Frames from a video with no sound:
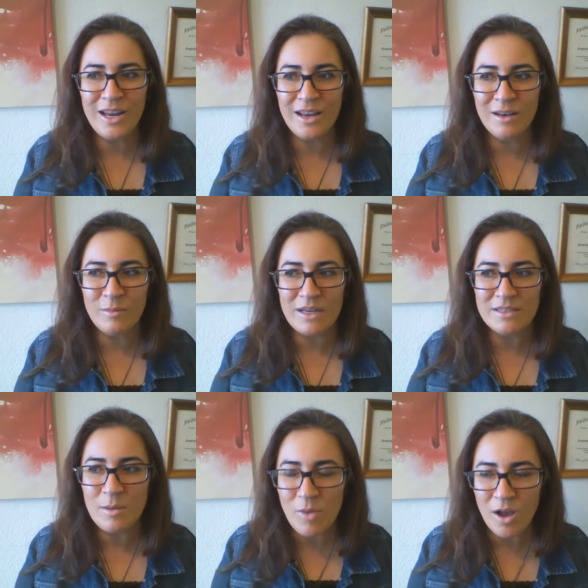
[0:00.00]
and my
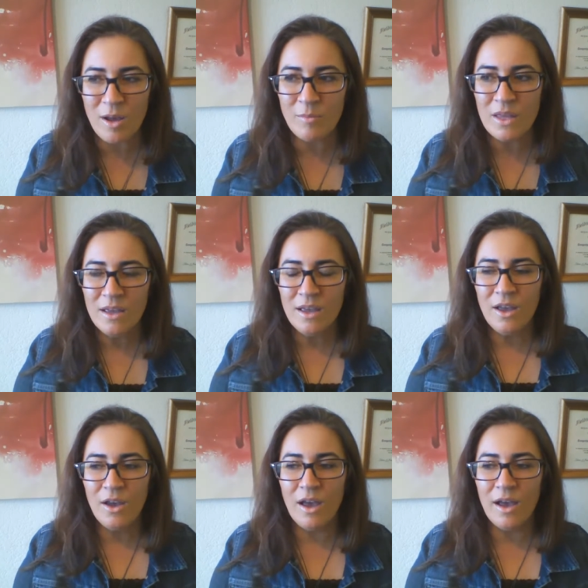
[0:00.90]
stepmom,
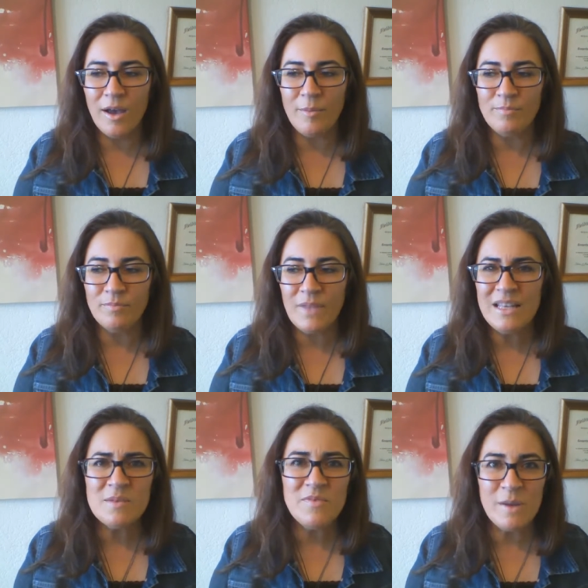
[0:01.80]
um, and
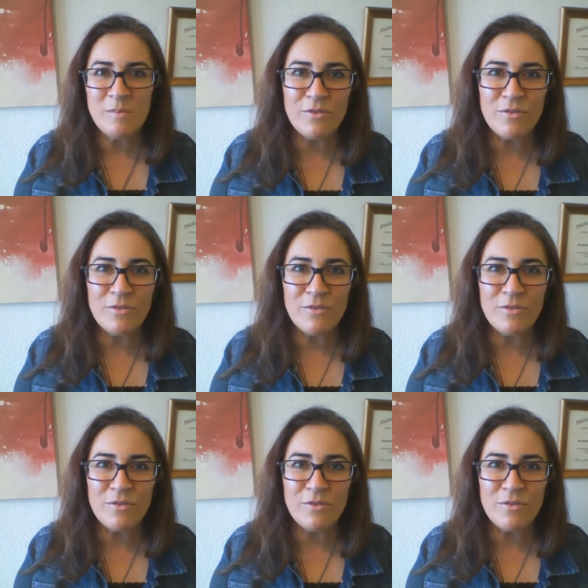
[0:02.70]
some family